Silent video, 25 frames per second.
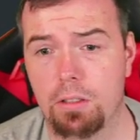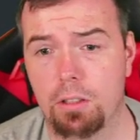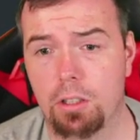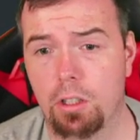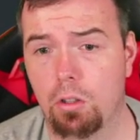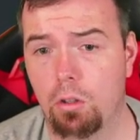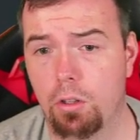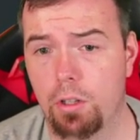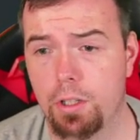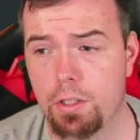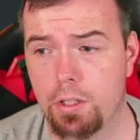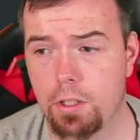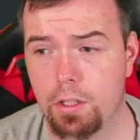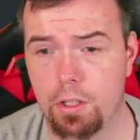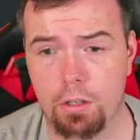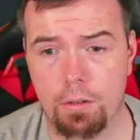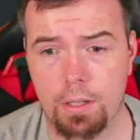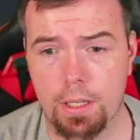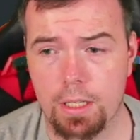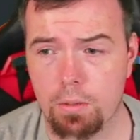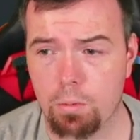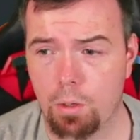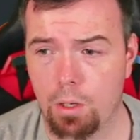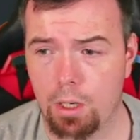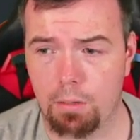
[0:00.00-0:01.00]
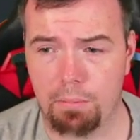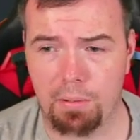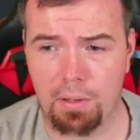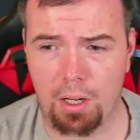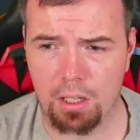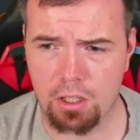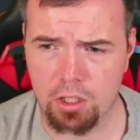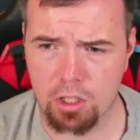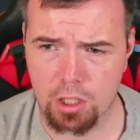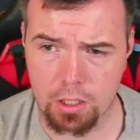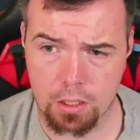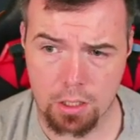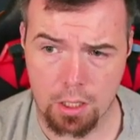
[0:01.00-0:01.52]
coins to do this one.
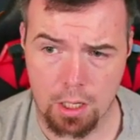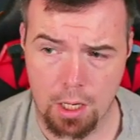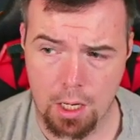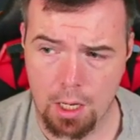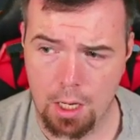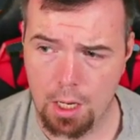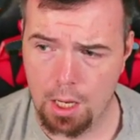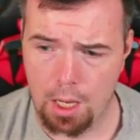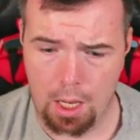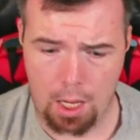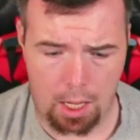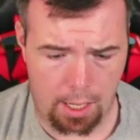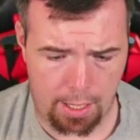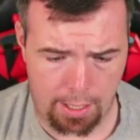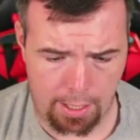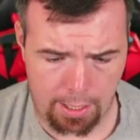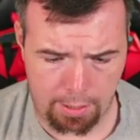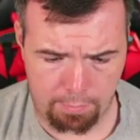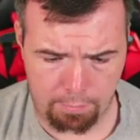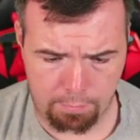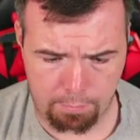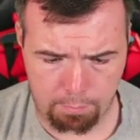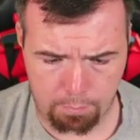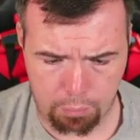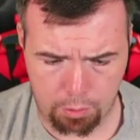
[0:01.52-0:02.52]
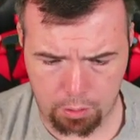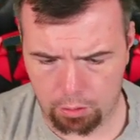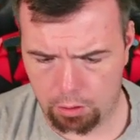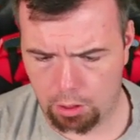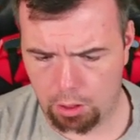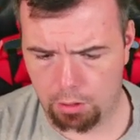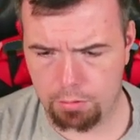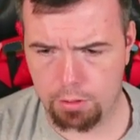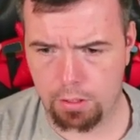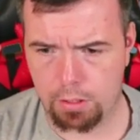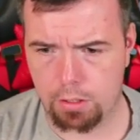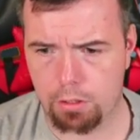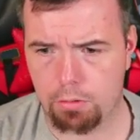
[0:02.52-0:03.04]
Apologies. I've put
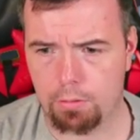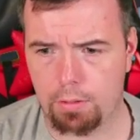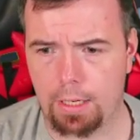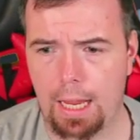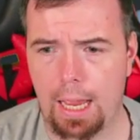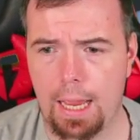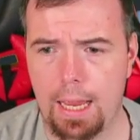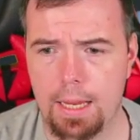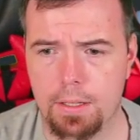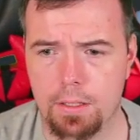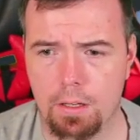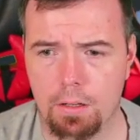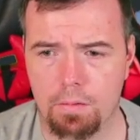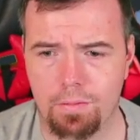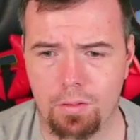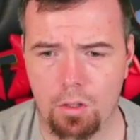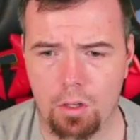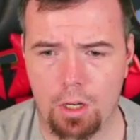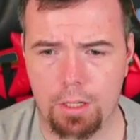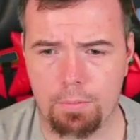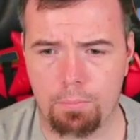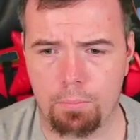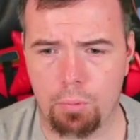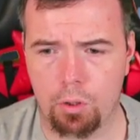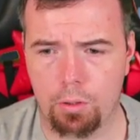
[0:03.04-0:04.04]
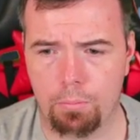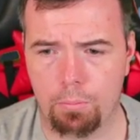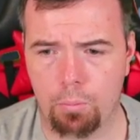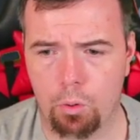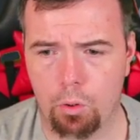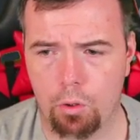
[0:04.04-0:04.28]
loads of 2k's. I thought I'd put more